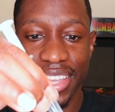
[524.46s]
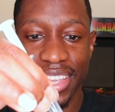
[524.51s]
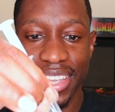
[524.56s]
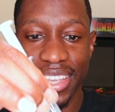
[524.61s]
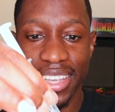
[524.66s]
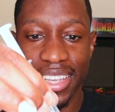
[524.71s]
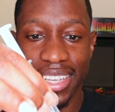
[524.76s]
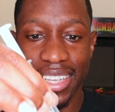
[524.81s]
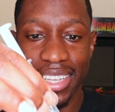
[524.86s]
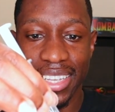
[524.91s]

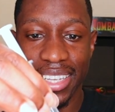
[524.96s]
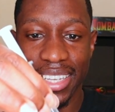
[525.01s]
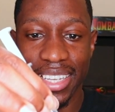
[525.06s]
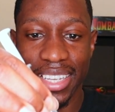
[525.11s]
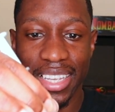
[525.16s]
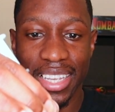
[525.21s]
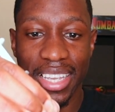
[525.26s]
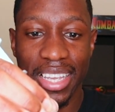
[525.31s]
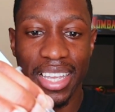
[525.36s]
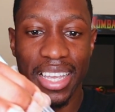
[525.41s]

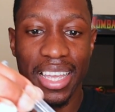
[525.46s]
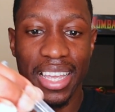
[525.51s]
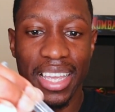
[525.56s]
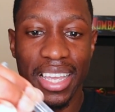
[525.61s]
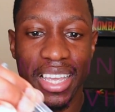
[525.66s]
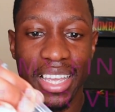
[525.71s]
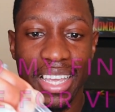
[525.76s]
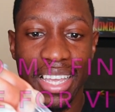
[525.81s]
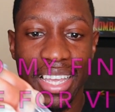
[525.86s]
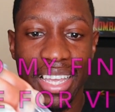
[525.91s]

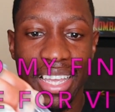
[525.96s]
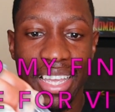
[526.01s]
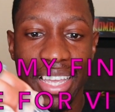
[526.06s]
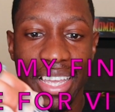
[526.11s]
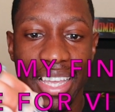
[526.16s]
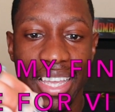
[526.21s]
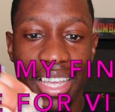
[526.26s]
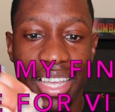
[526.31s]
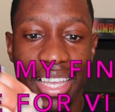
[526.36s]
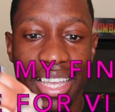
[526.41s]

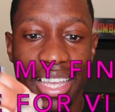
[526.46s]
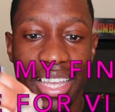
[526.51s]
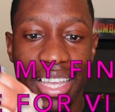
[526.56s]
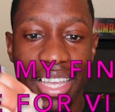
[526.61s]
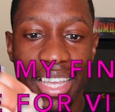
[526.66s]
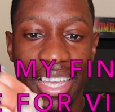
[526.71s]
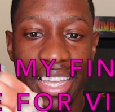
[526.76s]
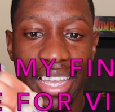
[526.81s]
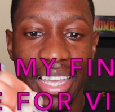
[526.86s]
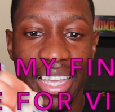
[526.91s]

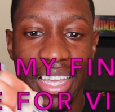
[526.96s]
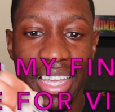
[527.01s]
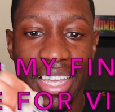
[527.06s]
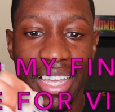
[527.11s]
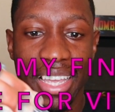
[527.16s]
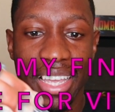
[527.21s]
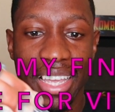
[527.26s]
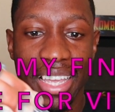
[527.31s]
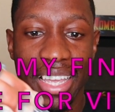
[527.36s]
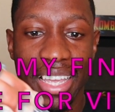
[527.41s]

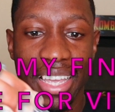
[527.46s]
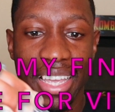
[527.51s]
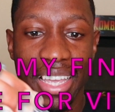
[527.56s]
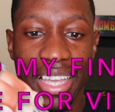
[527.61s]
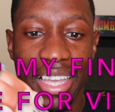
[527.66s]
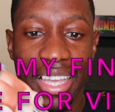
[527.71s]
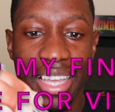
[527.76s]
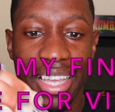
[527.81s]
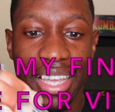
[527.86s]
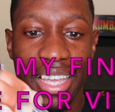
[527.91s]

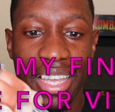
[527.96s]
[no speech]